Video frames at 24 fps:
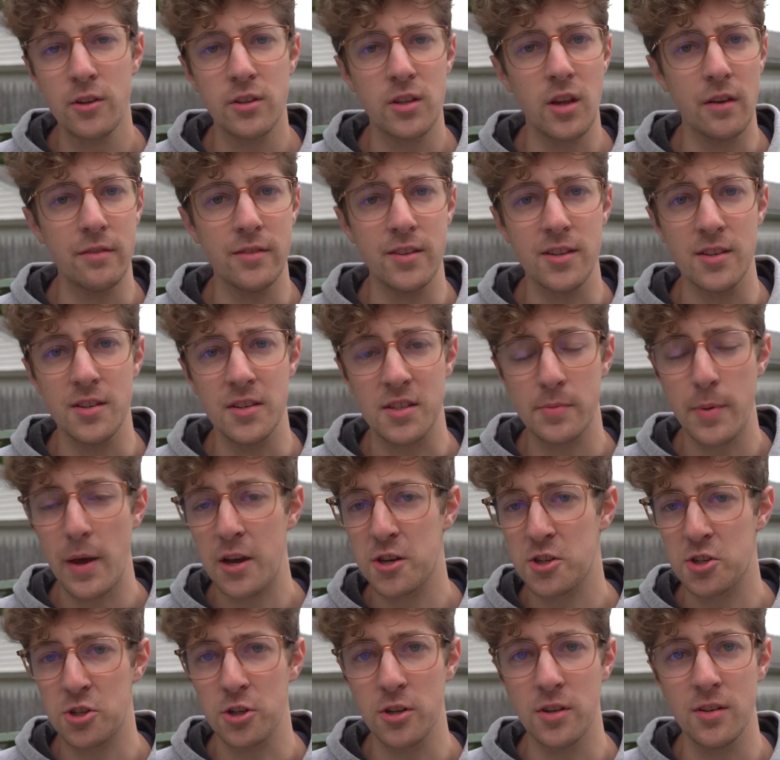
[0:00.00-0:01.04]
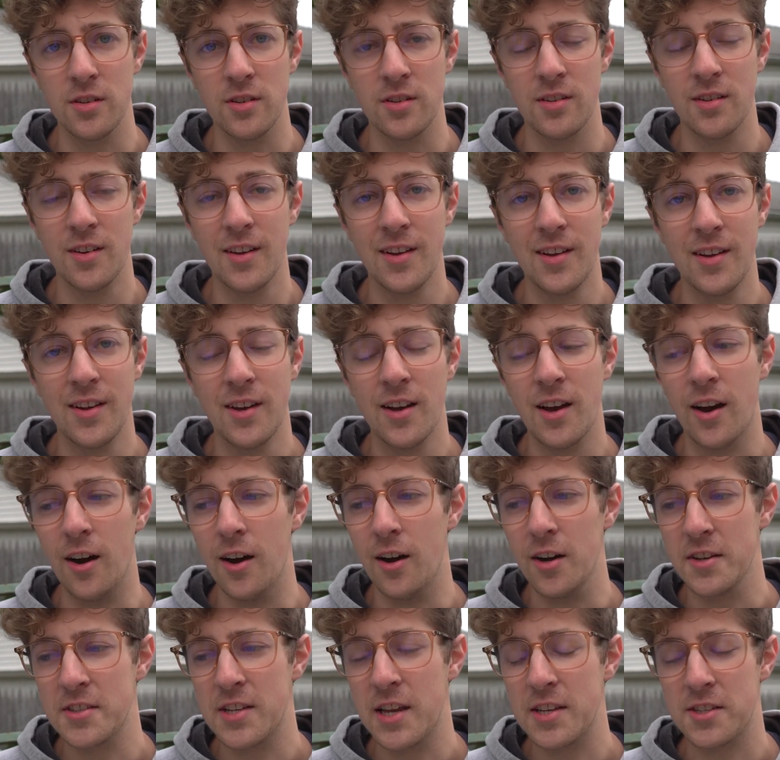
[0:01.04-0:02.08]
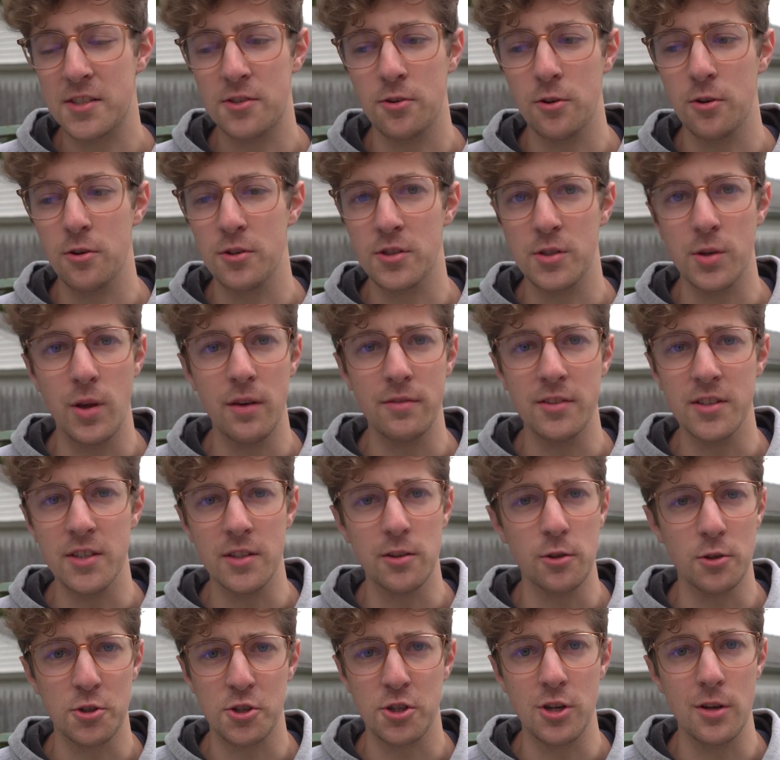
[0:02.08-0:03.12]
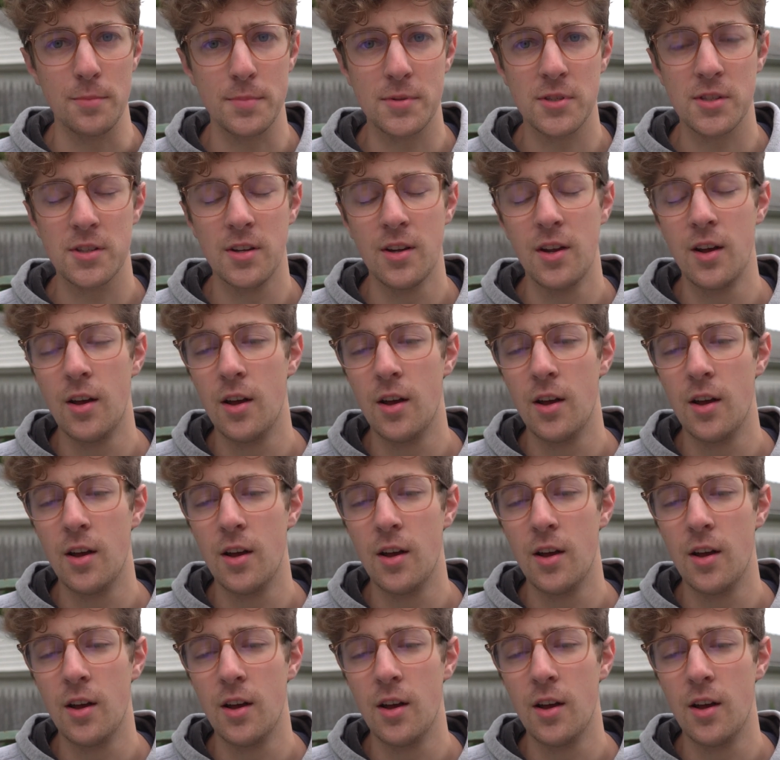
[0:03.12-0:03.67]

you have the inspection testers, you have the dealerships.